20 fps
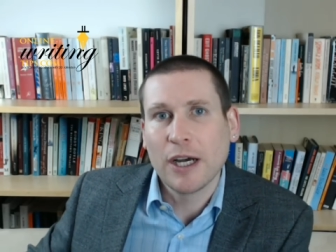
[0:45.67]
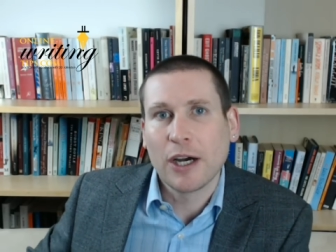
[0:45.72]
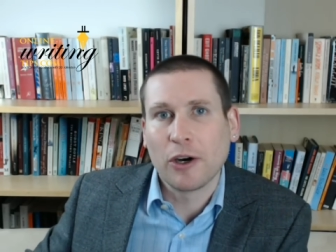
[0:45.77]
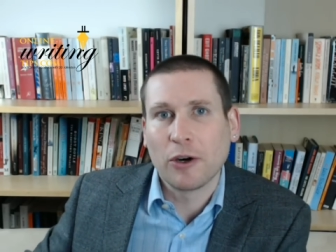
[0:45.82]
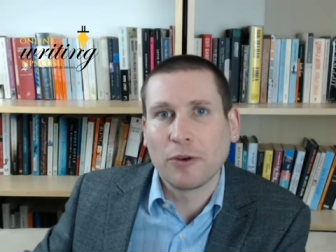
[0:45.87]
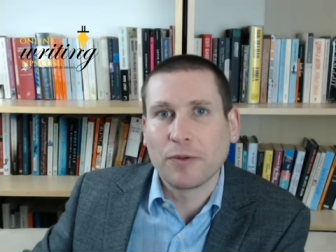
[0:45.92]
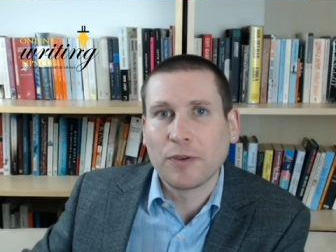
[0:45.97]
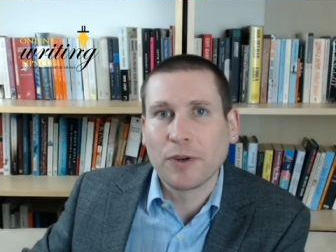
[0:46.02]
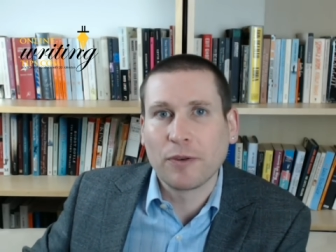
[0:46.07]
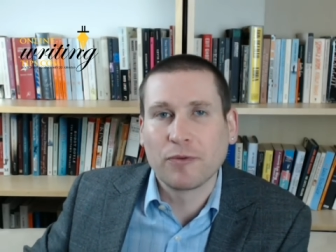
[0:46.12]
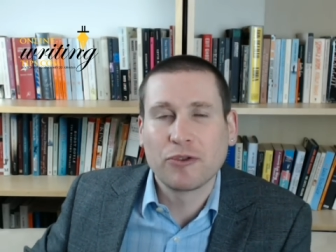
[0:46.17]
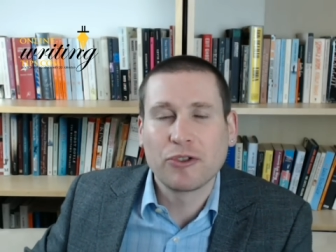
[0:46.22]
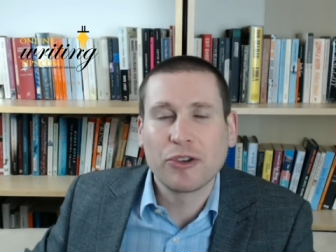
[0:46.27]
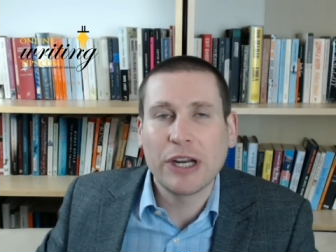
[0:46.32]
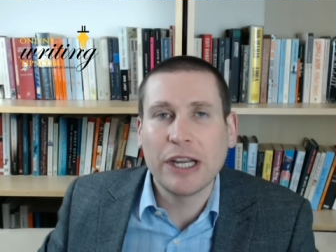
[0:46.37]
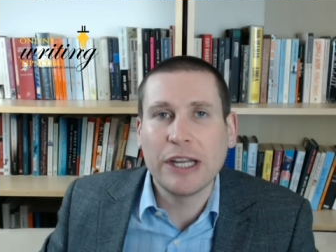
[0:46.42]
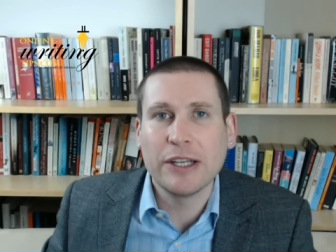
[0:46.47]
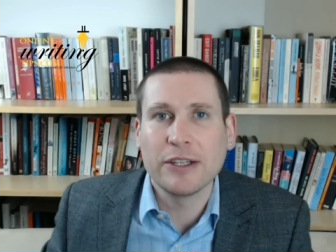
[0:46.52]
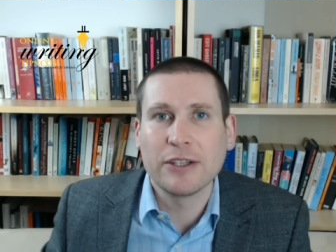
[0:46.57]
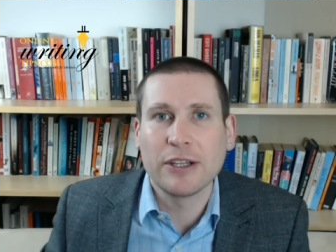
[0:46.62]
of, of,
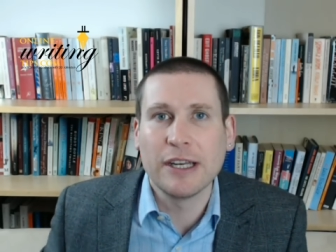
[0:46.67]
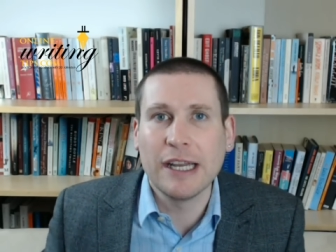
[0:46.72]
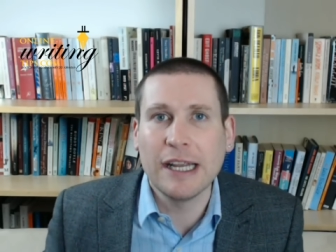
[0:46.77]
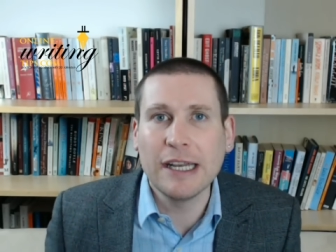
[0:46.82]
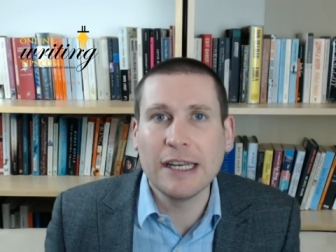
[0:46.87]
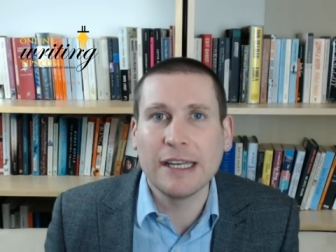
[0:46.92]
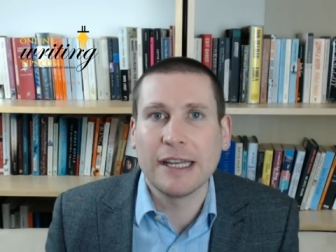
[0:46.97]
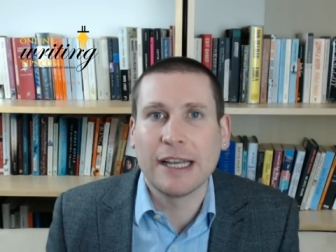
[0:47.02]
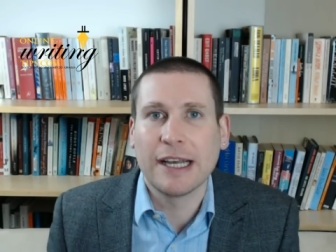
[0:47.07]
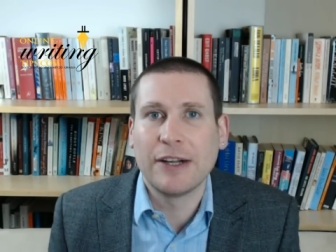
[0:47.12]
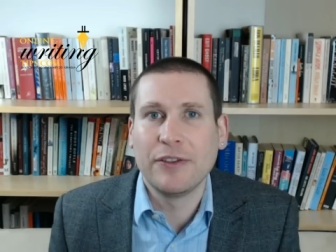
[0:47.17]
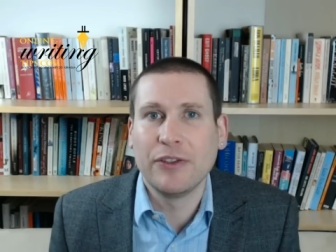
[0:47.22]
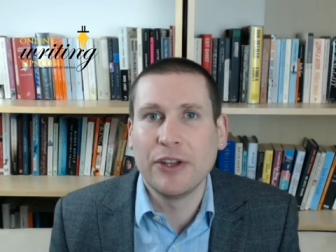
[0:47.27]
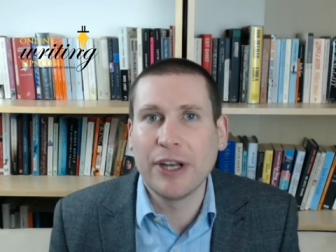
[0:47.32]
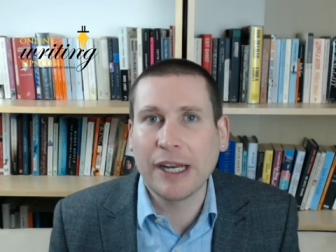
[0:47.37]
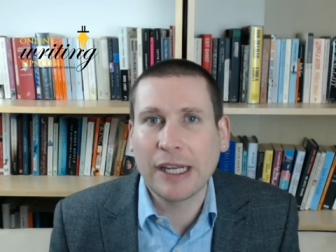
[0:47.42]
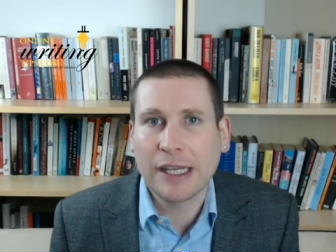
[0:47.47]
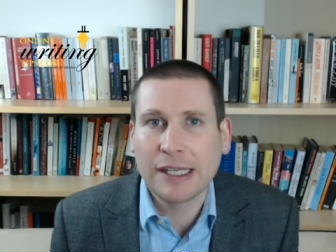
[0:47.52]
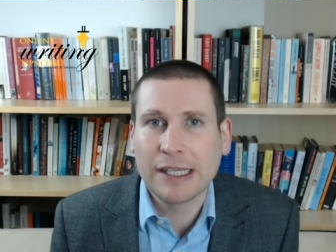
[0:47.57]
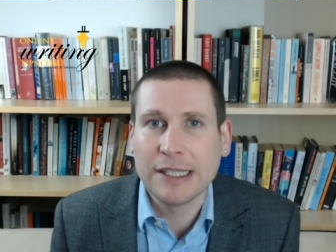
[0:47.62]
trains in India in the
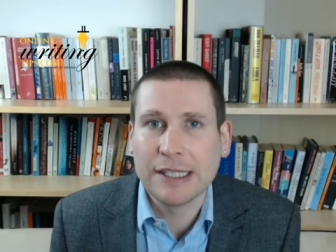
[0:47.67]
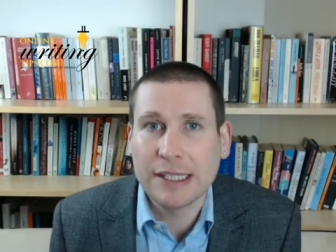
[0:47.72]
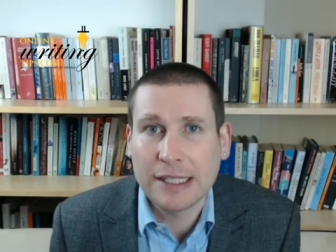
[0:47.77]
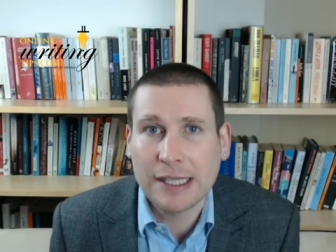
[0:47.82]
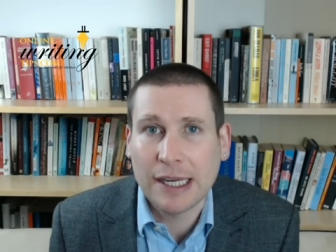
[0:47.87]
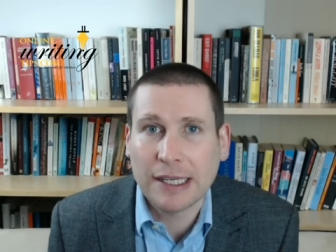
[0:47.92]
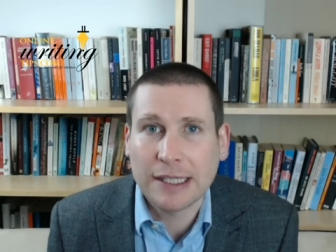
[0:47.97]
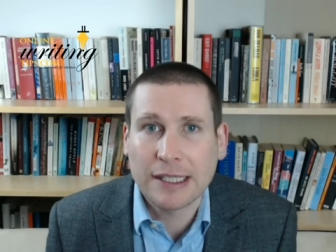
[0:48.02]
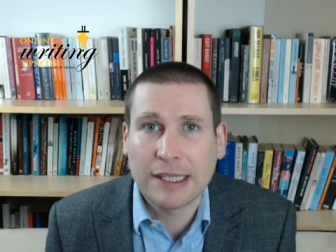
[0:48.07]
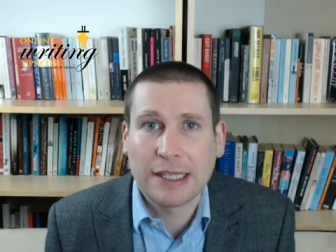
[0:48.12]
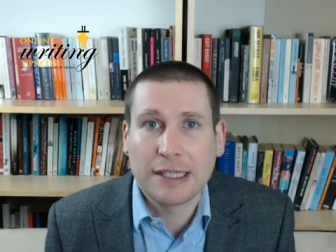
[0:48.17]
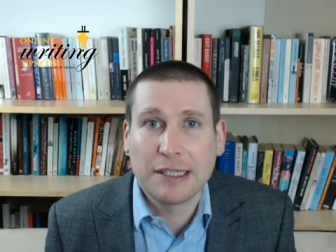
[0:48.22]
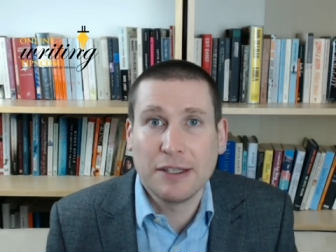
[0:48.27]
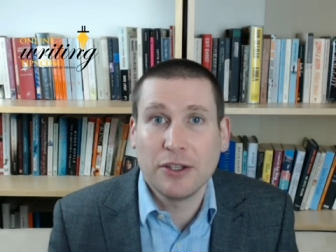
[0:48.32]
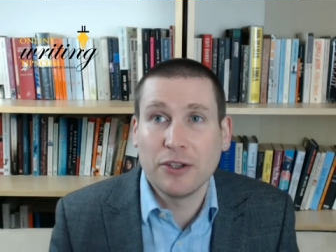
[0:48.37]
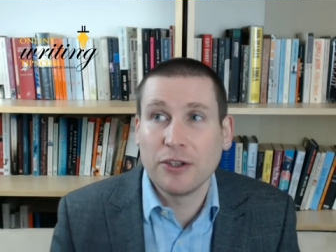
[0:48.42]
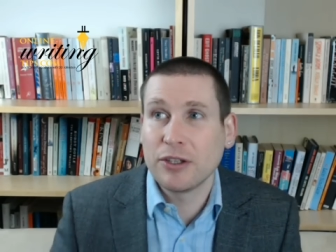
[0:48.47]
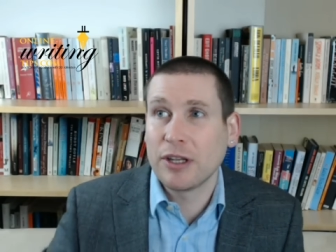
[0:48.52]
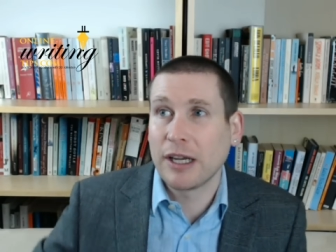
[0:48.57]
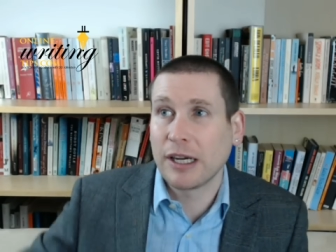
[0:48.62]
1960s and
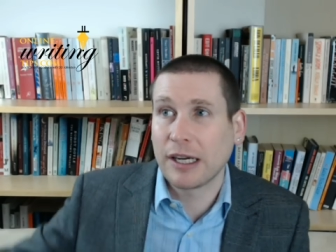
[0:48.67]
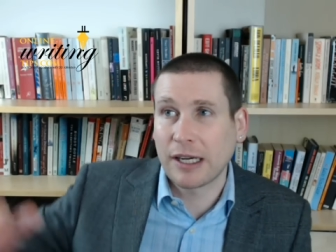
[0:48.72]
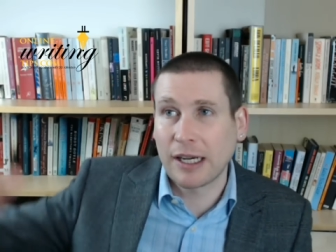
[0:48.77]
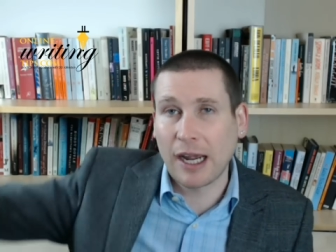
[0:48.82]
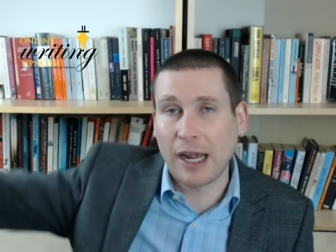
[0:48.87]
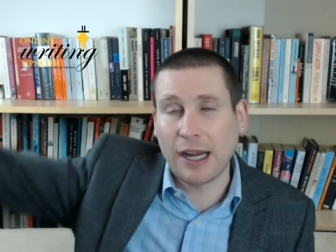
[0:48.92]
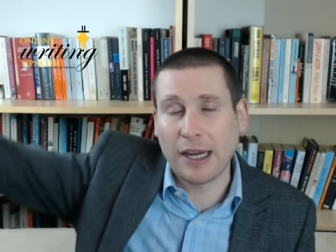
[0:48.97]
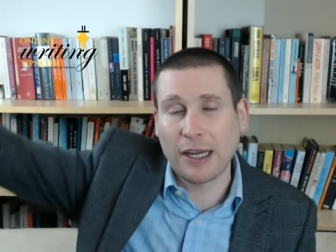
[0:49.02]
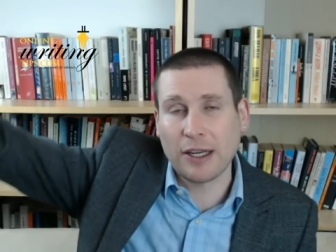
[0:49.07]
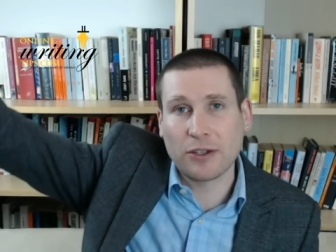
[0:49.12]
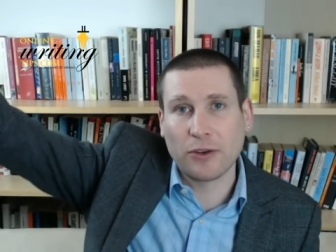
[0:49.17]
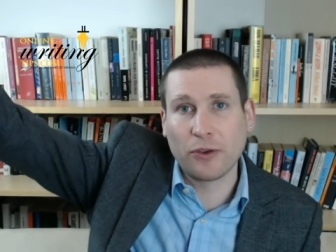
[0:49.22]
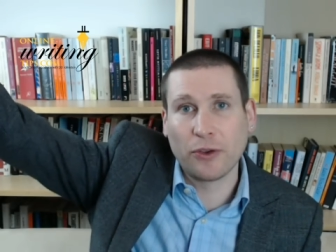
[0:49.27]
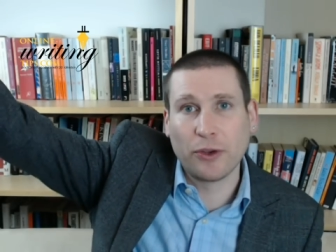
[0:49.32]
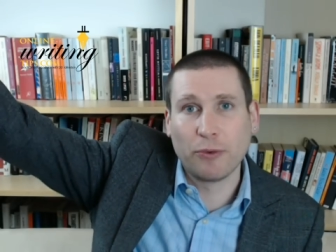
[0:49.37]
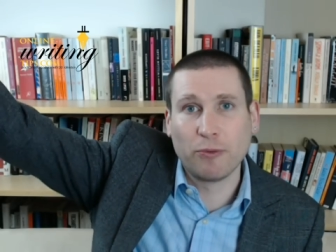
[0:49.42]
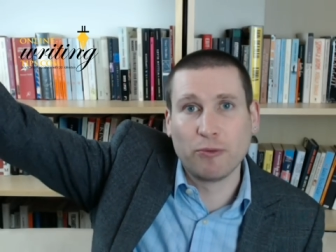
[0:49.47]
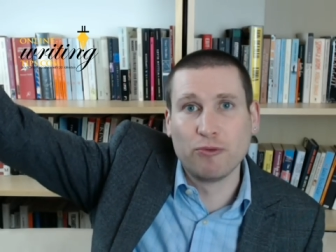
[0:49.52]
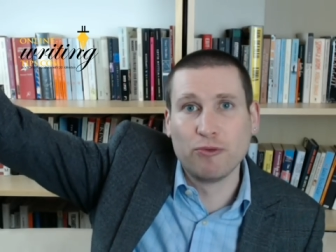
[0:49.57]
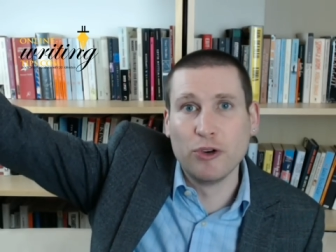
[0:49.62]
there's like guys on
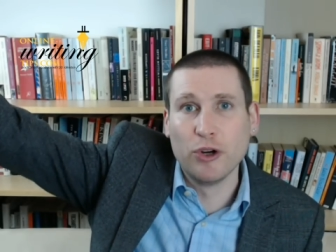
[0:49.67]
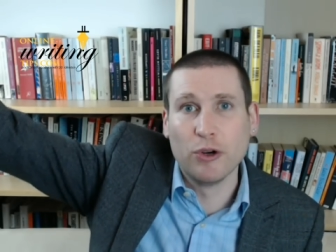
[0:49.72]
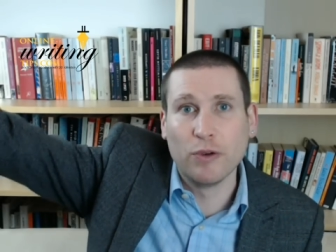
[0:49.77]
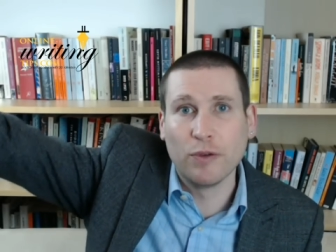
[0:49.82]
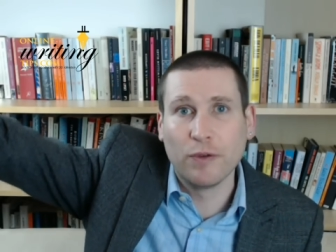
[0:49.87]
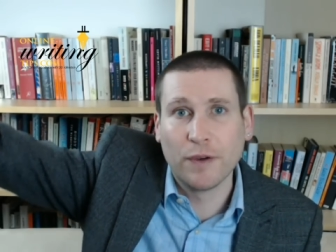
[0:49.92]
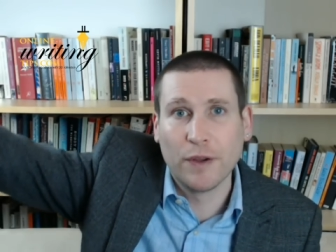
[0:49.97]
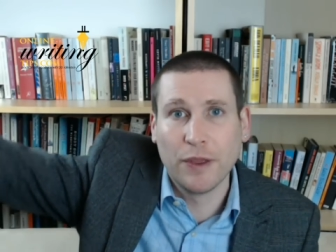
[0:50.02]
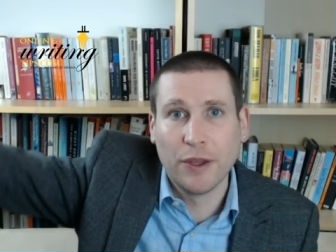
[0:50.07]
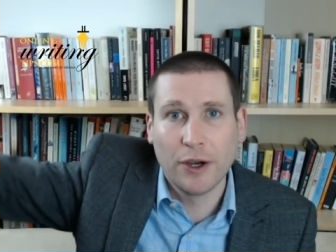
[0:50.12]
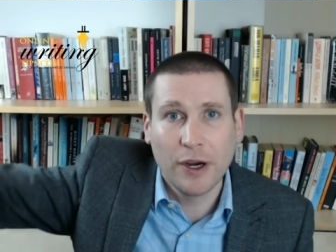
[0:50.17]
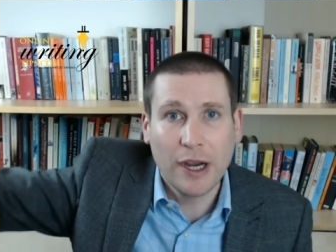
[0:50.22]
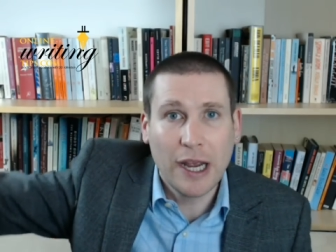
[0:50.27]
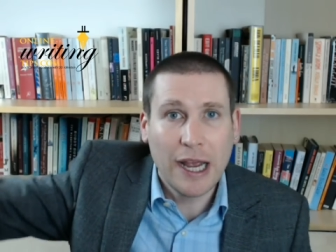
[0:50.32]
the roof and they're